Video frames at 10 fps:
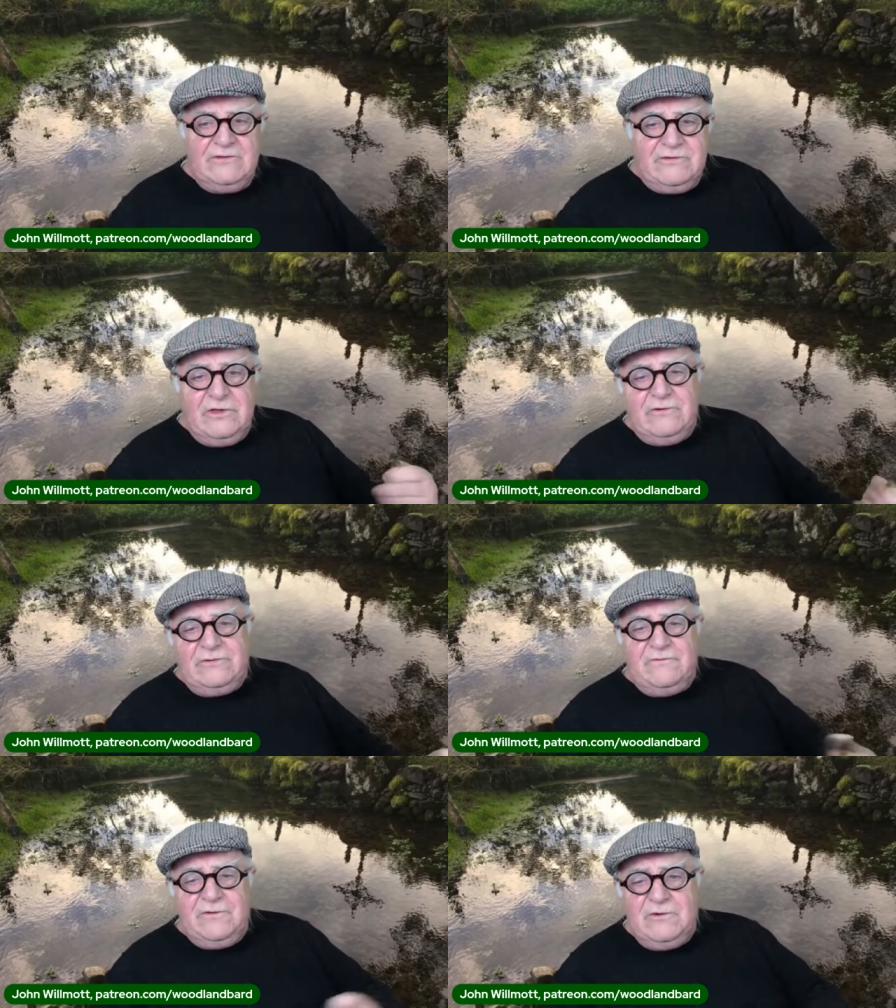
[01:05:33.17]
So
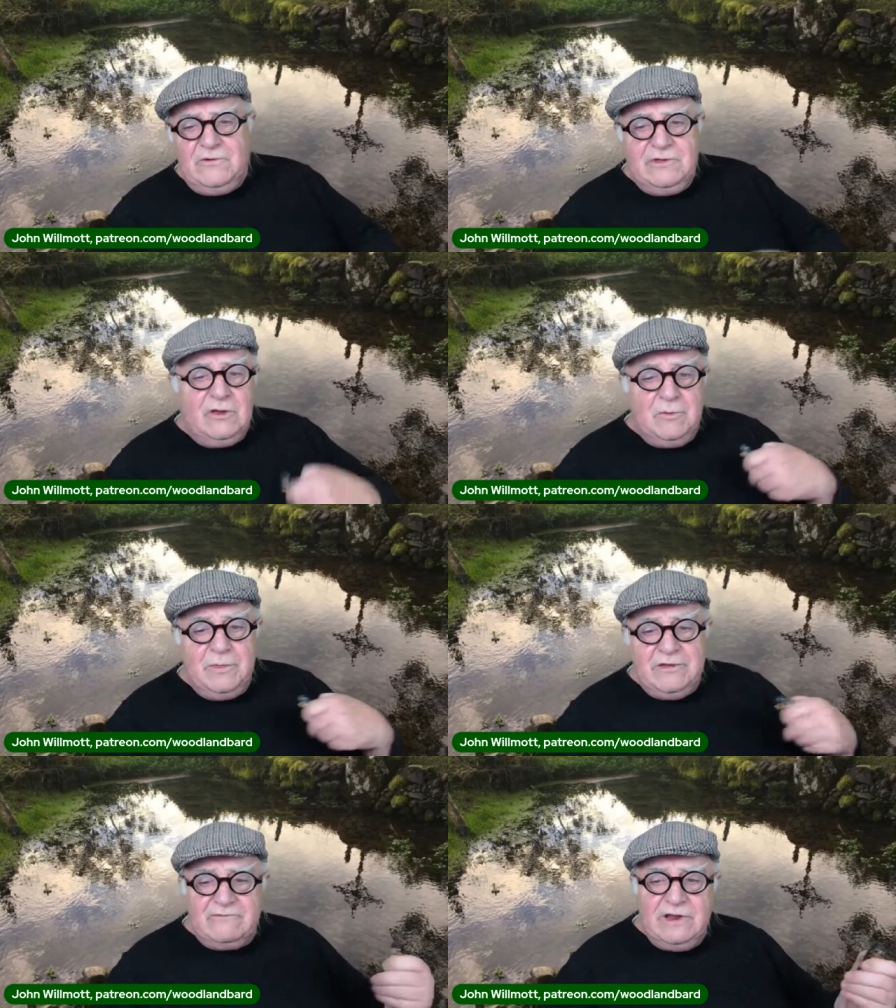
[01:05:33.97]
those of you who know
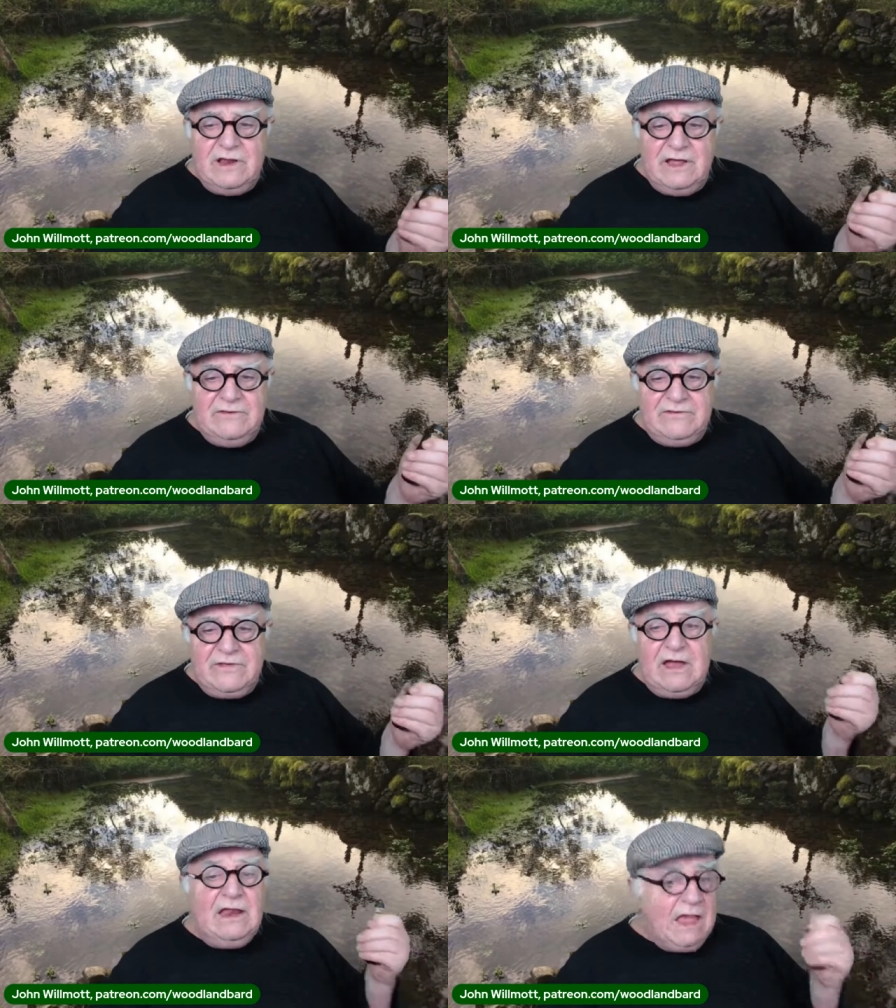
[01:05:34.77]
me will realize
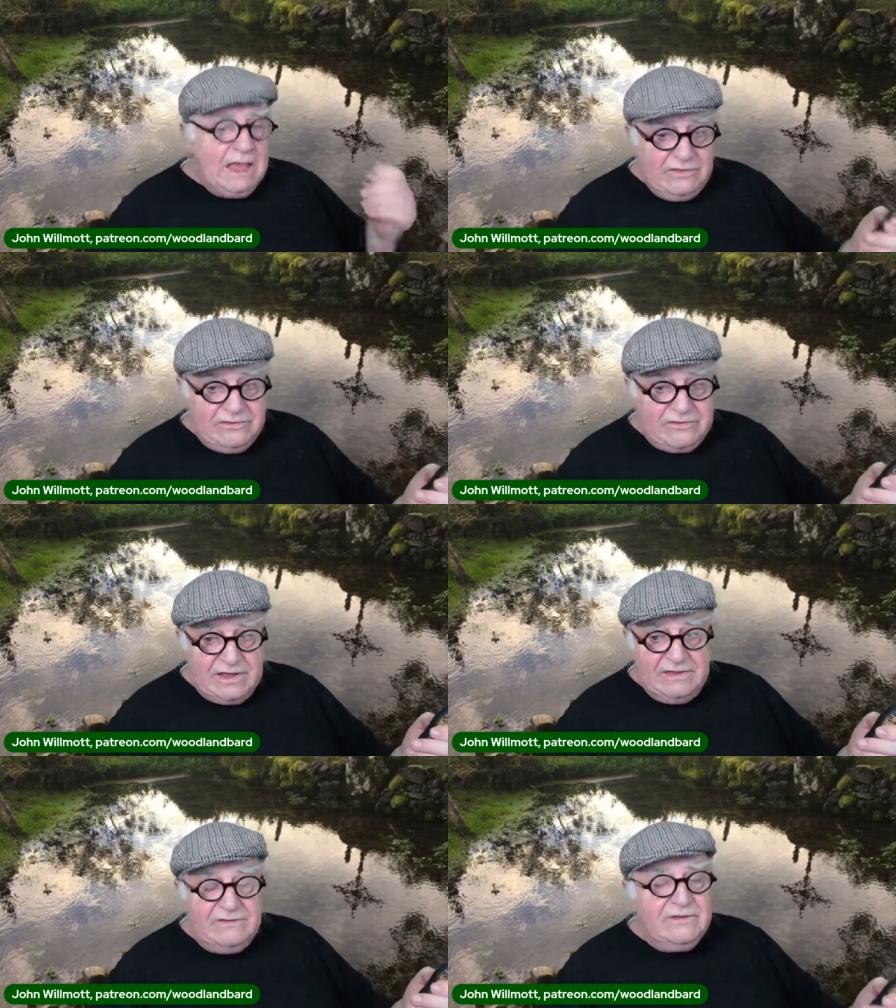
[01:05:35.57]
that I like the
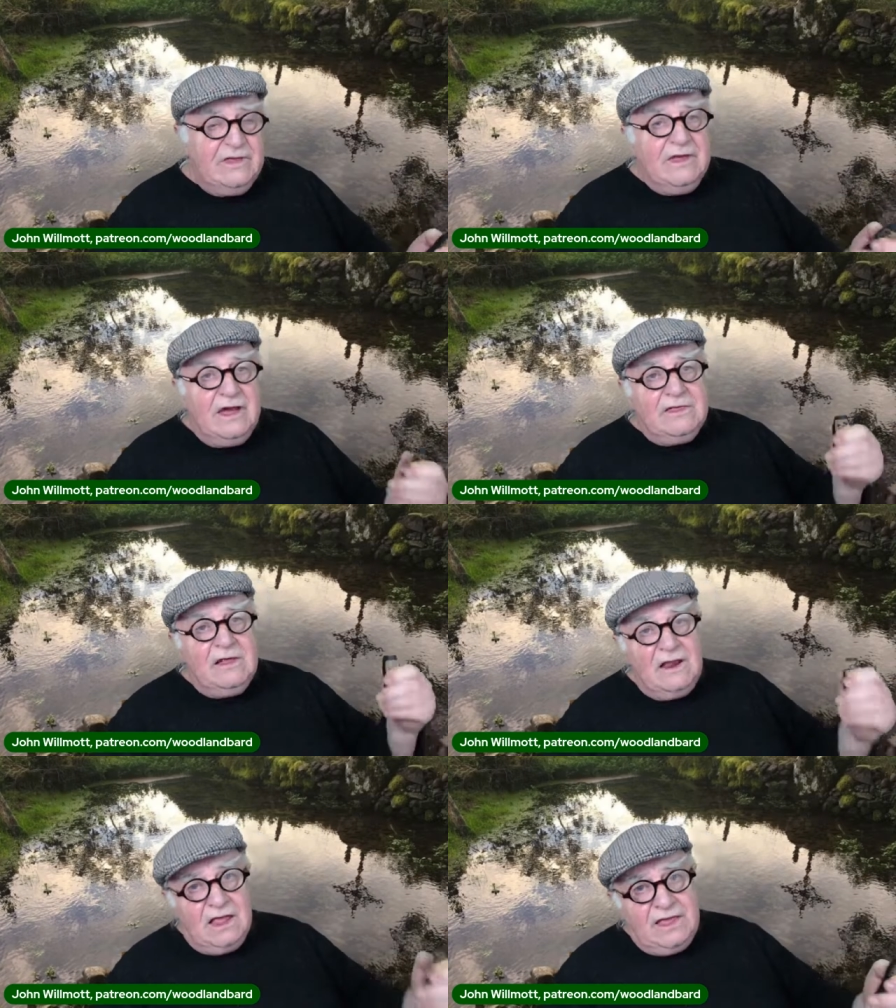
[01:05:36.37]
science and
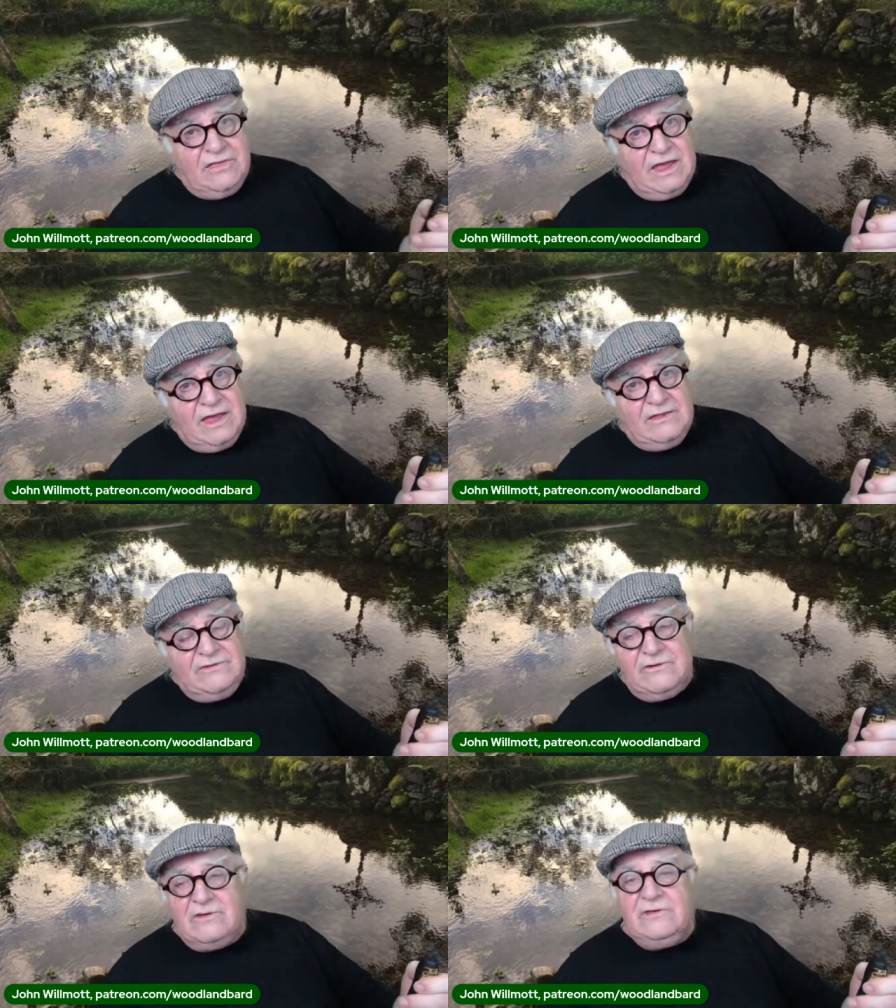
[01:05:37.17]
I like the
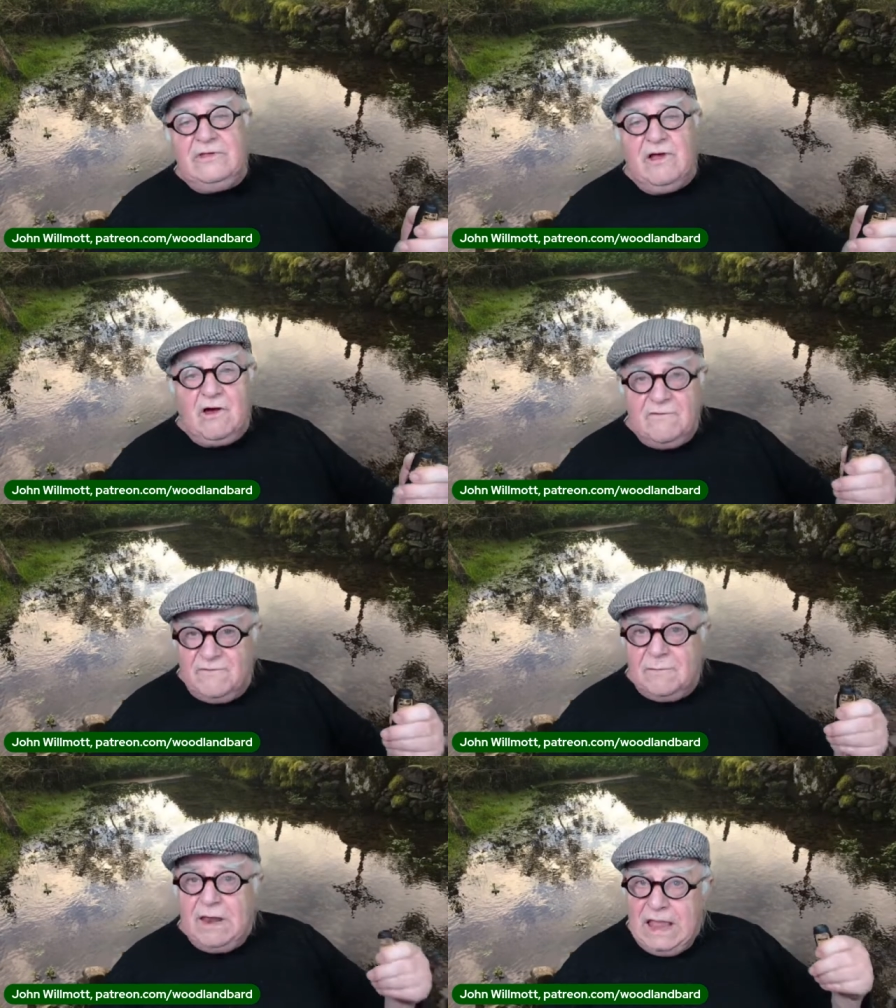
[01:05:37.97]
hands-on
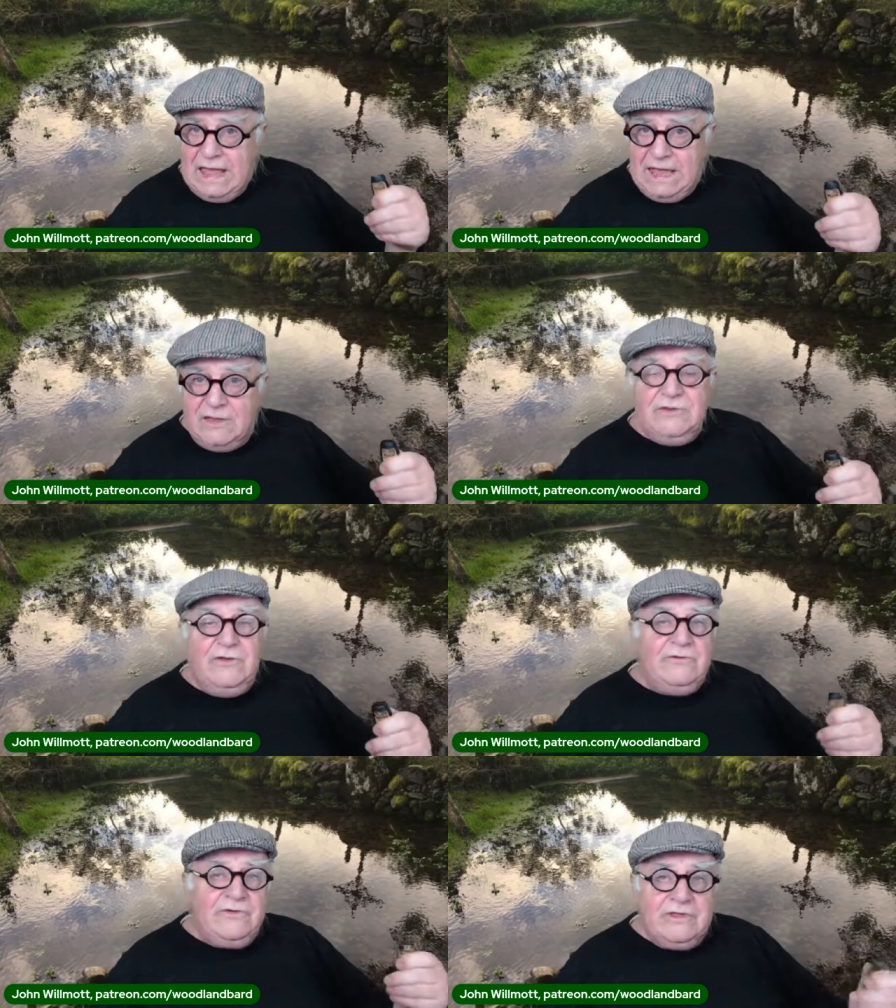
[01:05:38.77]
of applying and
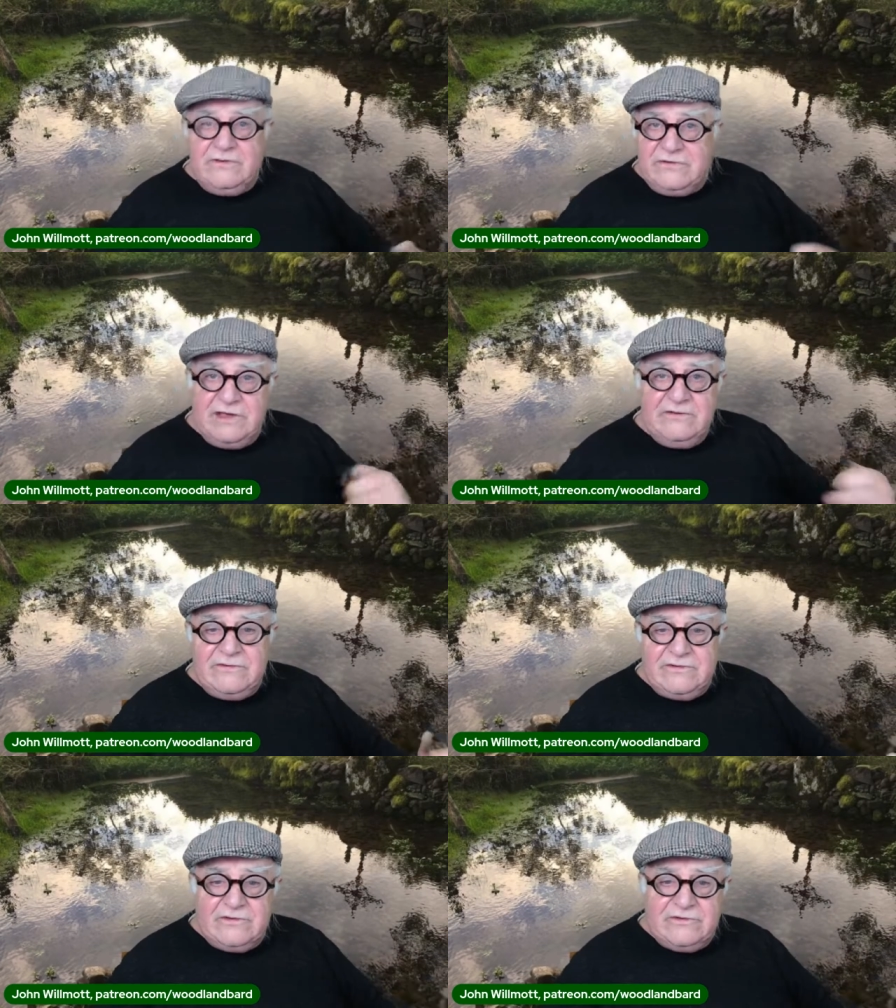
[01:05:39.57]
using the
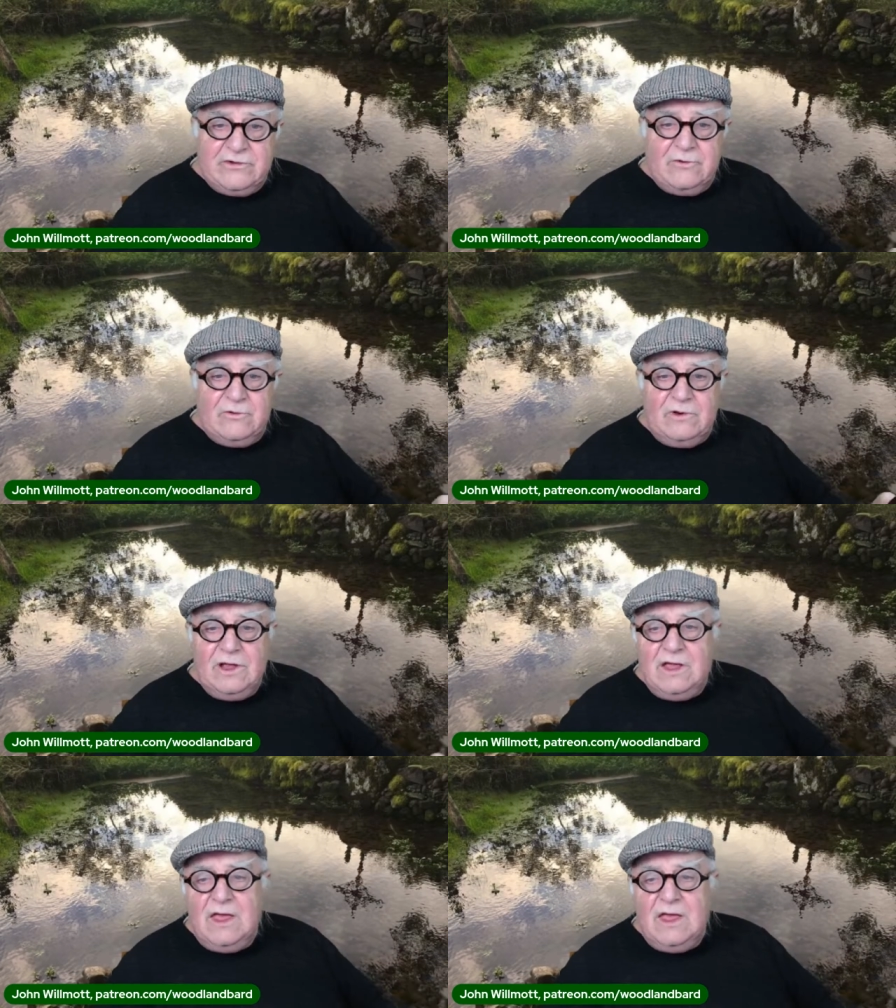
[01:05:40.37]
science as a tool,